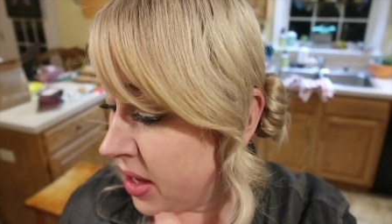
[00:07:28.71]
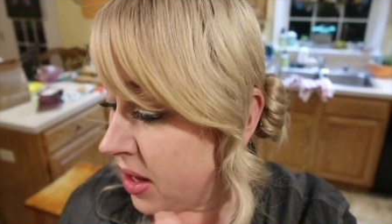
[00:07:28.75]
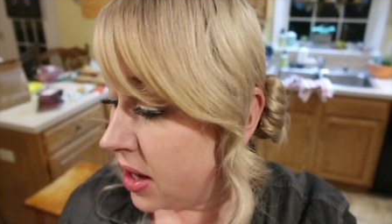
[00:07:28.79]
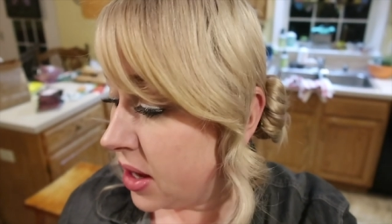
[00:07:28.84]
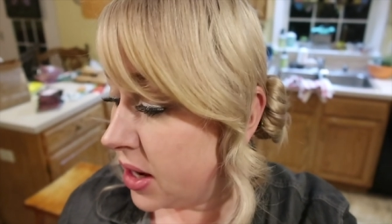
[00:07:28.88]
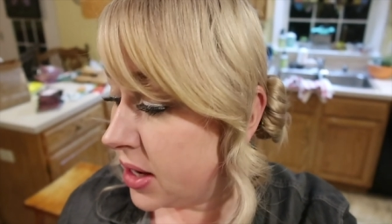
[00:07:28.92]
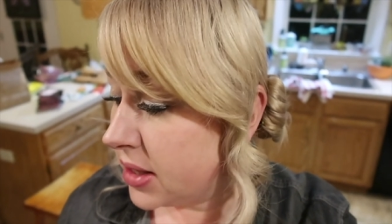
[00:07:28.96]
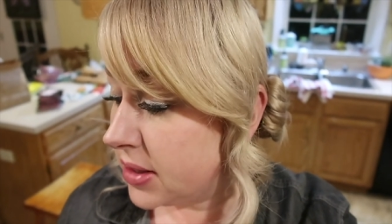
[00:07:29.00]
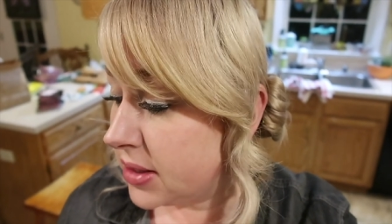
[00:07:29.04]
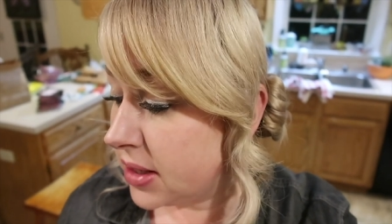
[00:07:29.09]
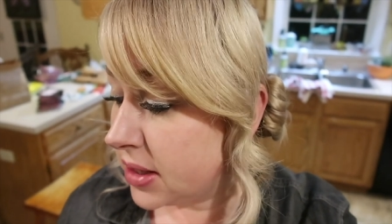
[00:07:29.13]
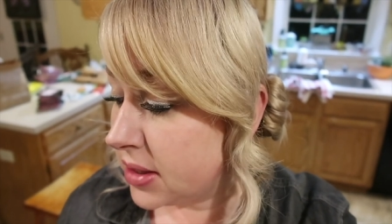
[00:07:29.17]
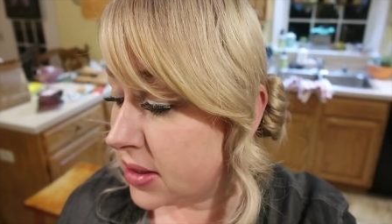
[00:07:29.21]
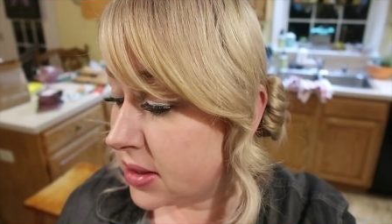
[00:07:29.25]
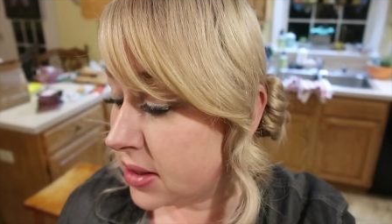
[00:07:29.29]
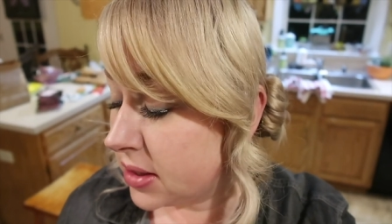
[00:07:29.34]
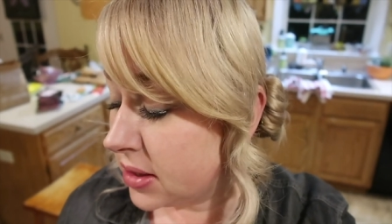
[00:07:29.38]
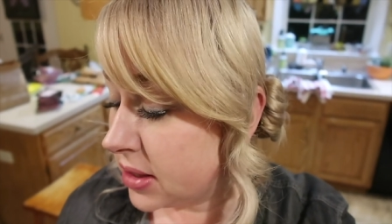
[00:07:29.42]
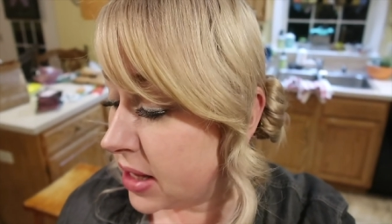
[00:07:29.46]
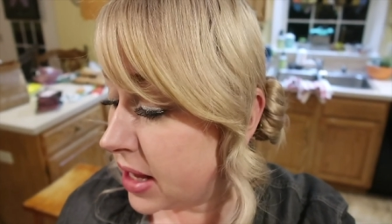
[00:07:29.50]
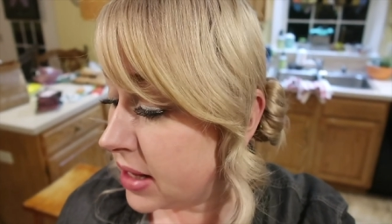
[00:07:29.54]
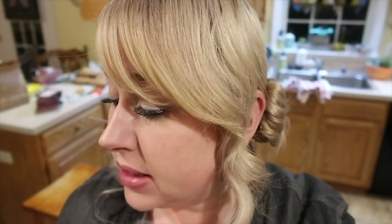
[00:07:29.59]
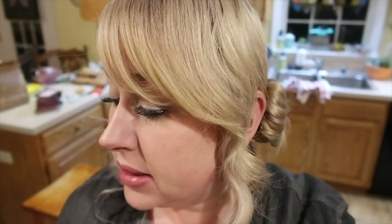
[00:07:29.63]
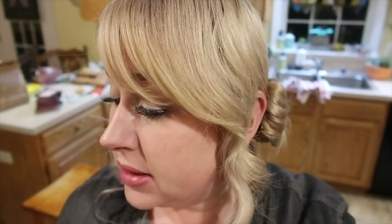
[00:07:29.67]
And it says to
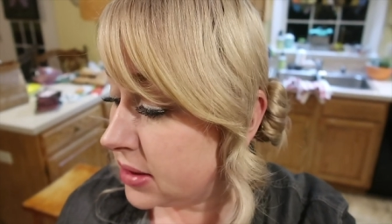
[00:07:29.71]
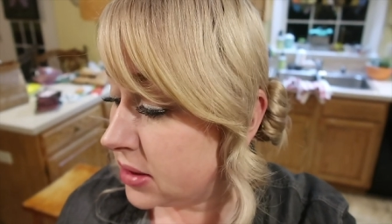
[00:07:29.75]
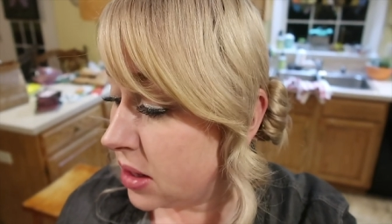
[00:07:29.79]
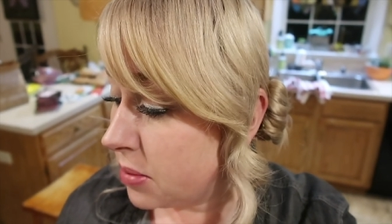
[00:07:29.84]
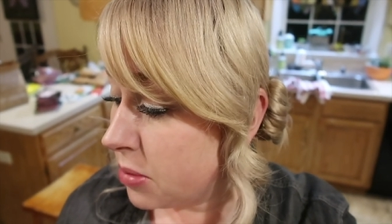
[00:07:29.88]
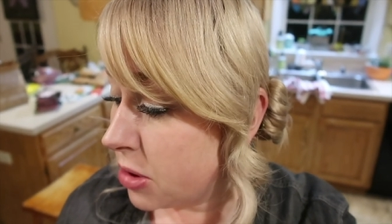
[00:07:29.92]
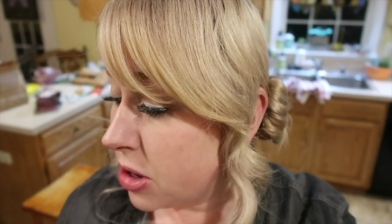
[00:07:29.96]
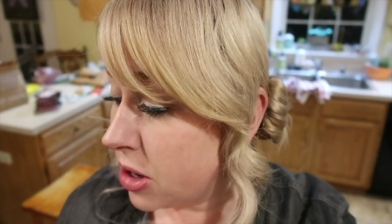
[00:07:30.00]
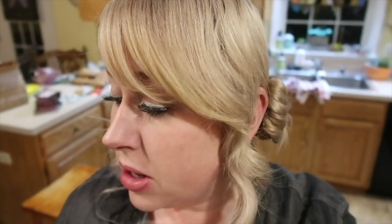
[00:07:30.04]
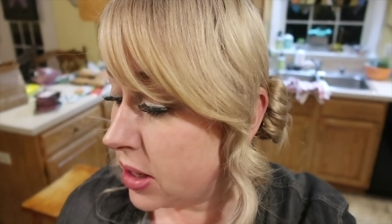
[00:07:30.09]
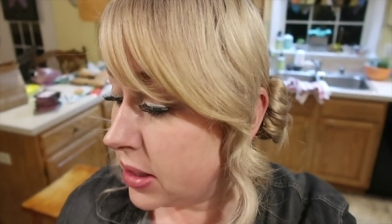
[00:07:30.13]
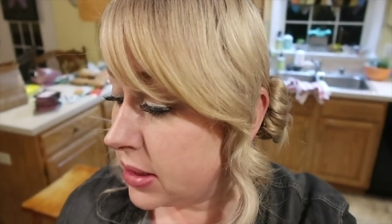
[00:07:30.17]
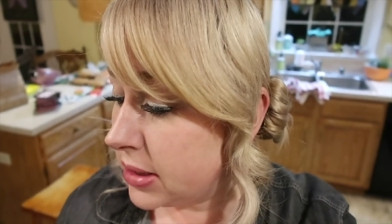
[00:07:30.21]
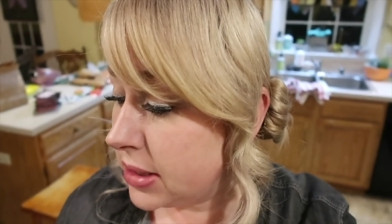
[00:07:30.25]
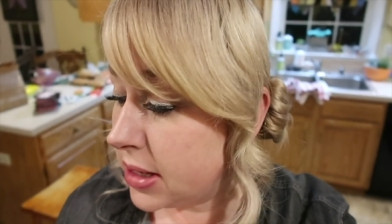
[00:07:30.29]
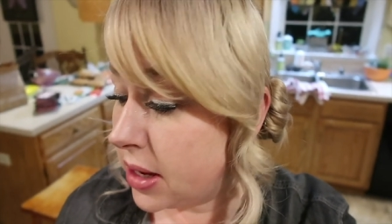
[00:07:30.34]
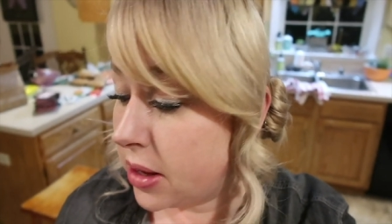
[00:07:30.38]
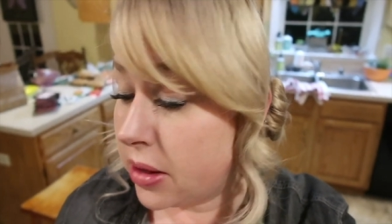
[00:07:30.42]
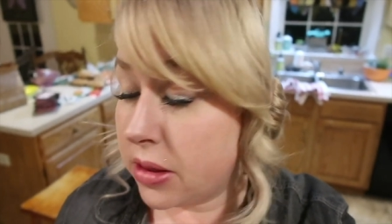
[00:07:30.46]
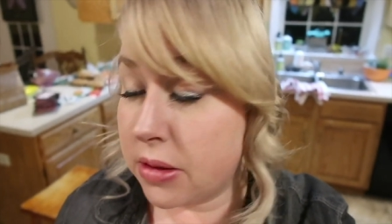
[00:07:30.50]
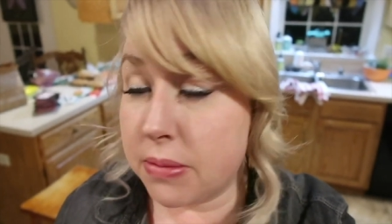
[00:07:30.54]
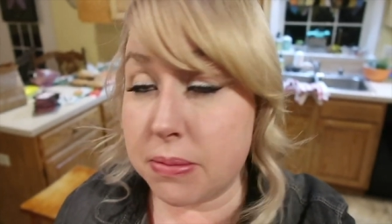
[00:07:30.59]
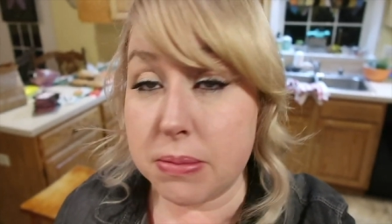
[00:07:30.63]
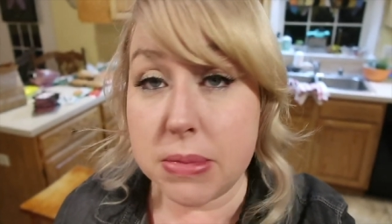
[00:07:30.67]
let simmer
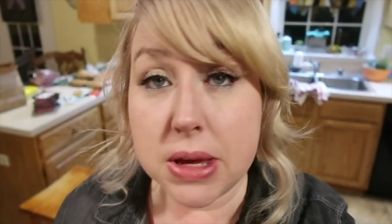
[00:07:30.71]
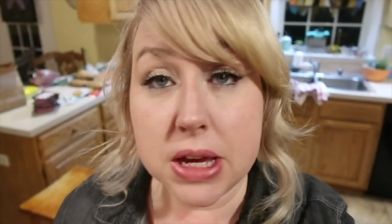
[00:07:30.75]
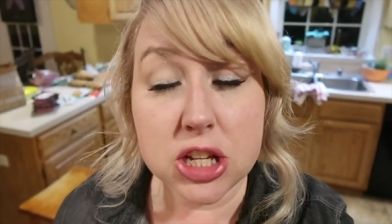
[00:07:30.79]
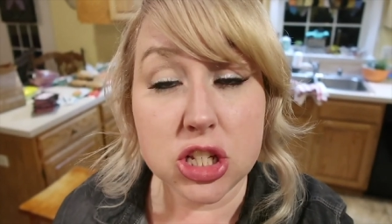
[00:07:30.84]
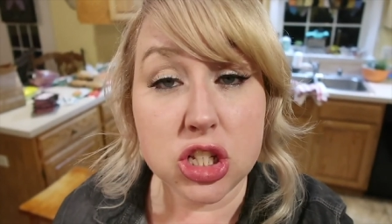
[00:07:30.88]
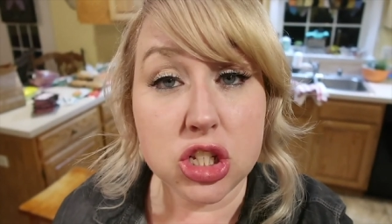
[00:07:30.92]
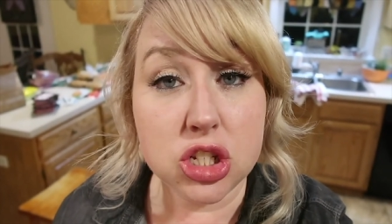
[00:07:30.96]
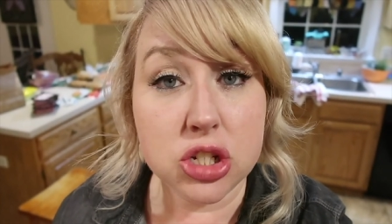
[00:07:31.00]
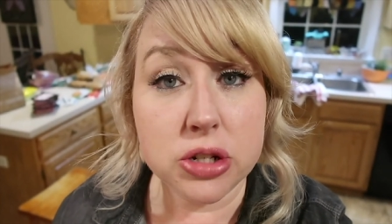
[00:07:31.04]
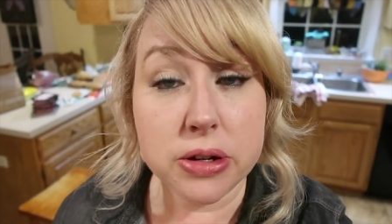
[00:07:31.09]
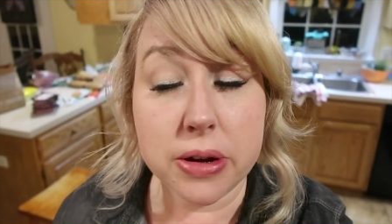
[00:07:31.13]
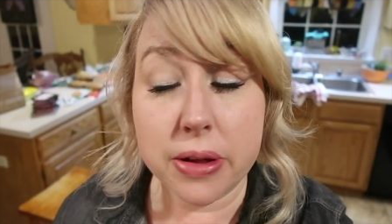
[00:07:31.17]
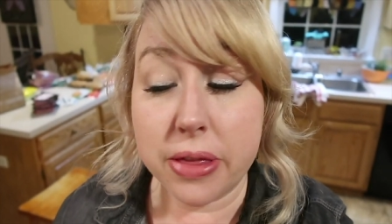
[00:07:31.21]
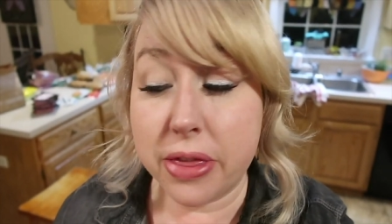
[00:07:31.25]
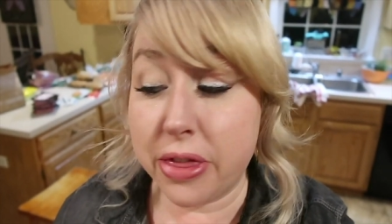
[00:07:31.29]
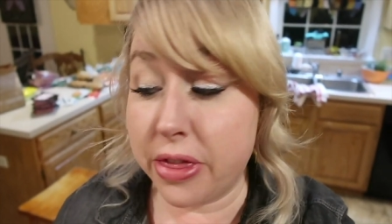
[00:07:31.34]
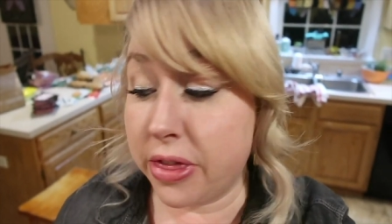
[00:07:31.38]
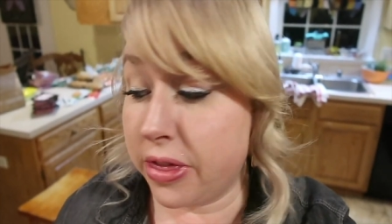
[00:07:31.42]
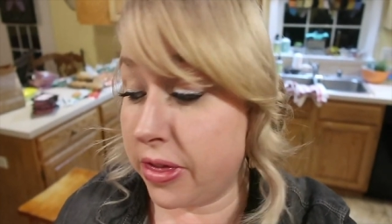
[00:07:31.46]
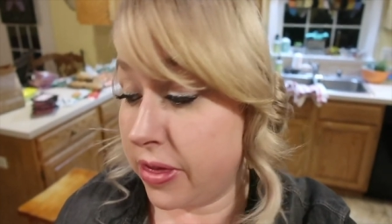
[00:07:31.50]
until the mixture